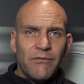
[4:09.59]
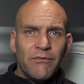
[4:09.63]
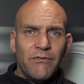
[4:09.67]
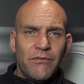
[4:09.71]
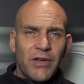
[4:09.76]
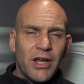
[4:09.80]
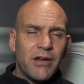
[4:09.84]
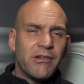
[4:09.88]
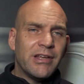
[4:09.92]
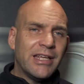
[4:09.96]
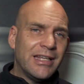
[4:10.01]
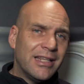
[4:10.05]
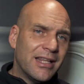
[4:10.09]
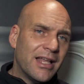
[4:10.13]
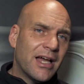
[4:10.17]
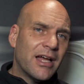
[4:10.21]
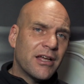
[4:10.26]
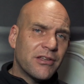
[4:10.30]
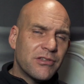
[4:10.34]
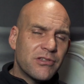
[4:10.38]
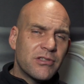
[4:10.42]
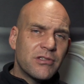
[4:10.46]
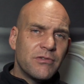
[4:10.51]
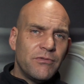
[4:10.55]
very
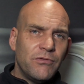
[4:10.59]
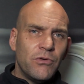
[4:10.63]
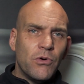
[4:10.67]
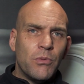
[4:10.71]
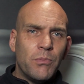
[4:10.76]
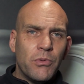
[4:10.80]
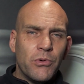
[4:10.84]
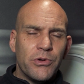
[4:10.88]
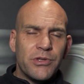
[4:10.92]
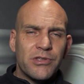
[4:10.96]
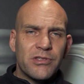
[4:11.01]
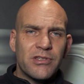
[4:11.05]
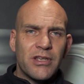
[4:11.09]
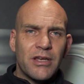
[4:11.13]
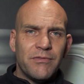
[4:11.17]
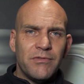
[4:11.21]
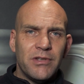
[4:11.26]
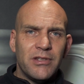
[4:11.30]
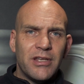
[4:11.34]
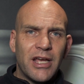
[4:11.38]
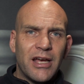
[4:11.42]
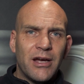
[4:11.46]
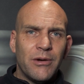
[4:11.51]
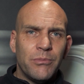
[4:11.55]
last
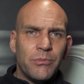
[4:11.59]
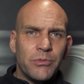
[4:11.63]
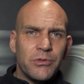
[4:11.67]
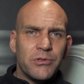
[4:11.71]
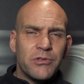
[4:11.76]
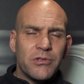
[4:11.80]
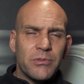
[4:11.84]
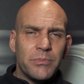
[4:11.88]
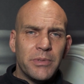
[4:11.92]
4.7 downwards